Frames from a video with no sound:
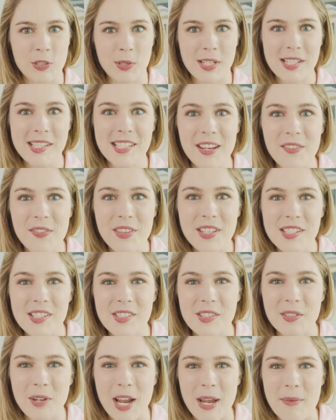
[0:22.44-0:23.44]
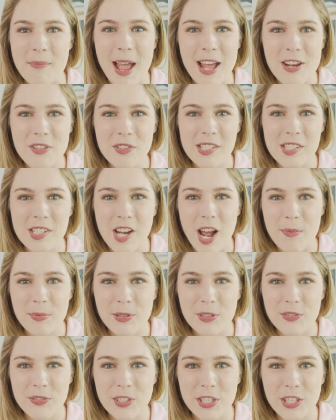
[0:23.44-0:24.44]
You want to see if this is the right mattress
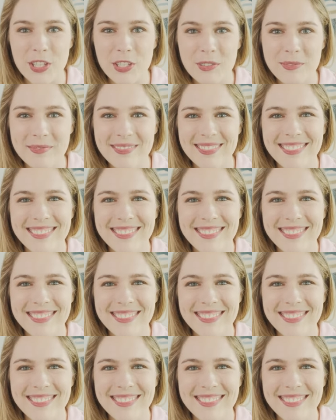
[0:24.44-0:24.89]
topper for you?